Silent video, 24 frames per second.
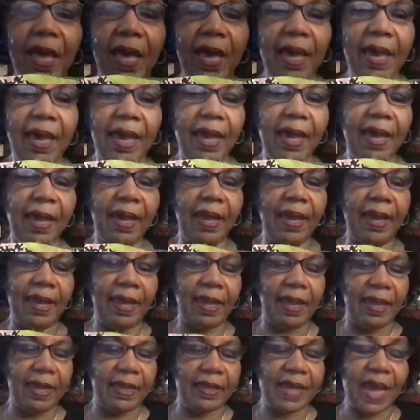
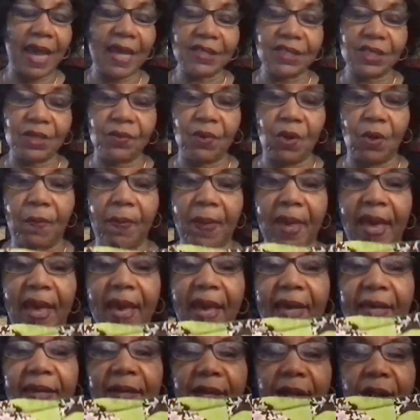a casserole
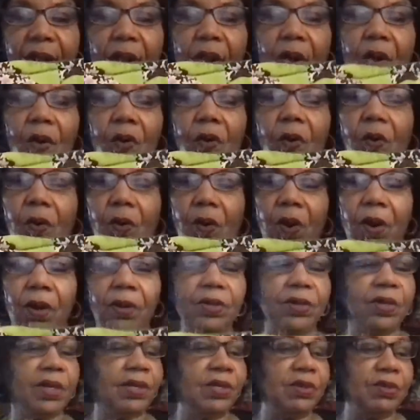pad, or
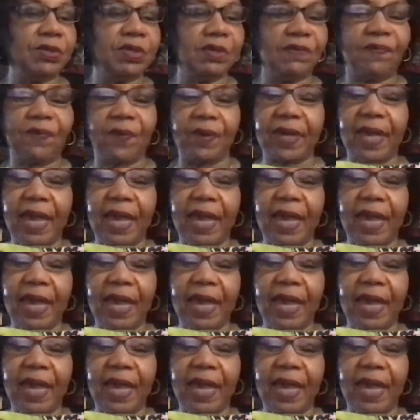you can use it for